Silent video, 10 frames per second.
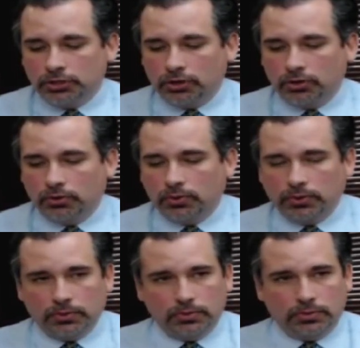
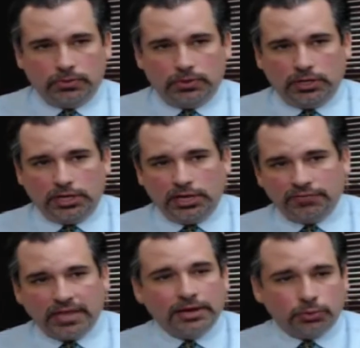So
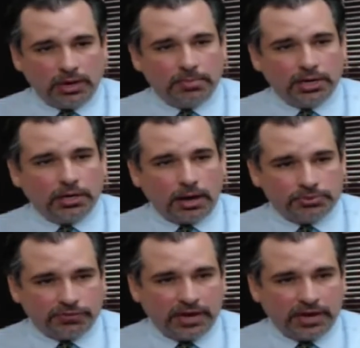if that 20-minute